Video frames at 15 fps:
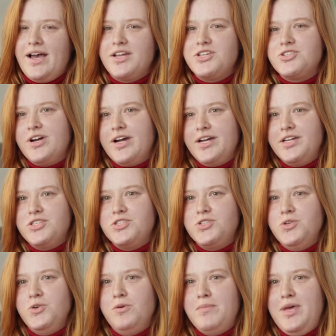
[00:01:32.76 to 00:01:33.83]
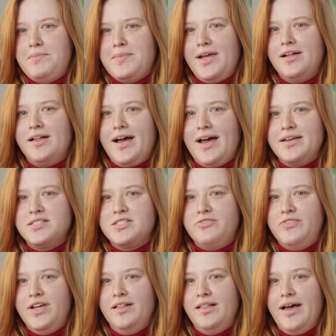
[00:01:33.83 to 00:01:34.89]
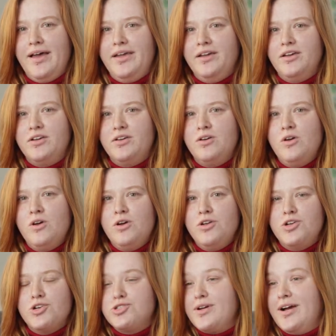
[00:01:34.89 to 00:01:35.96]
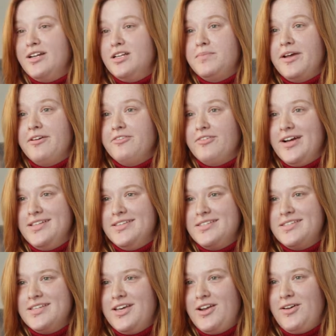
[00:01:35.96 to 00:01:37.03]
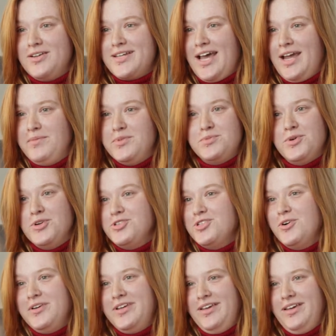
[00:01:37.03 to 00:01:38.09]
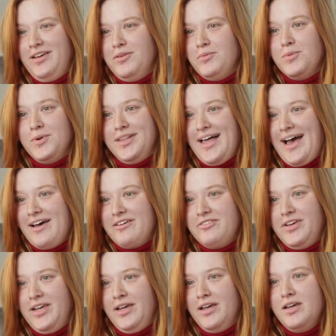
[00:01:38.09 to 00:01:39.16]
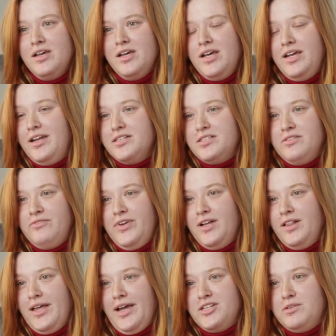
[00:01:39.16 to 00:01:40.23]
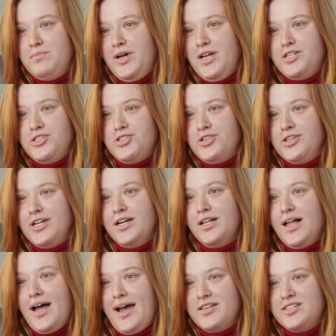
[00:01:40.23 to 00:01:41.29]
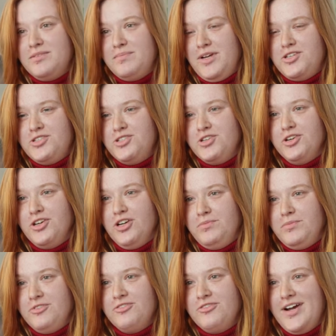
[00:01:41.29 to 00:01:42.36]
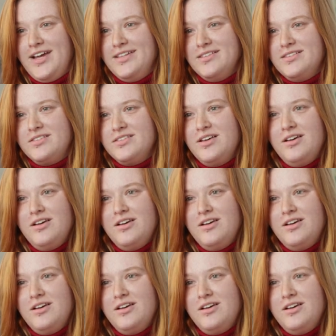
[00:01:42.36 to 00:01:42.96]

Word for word: I try to make my class feel like you're surrounded by friends at all times. We're joking, we're laughing. It doesn't feel like so much as you're in a class, so much as you're a group of friends.